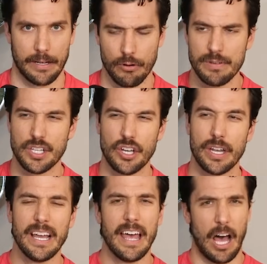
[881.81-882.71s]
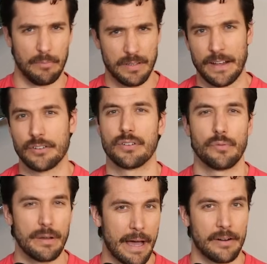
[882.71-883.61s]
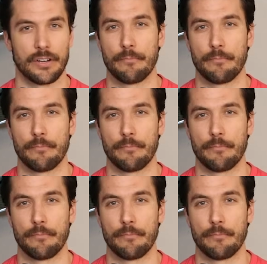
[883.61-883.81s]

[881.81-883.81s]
Like Rui's a good help defender, good rebounder,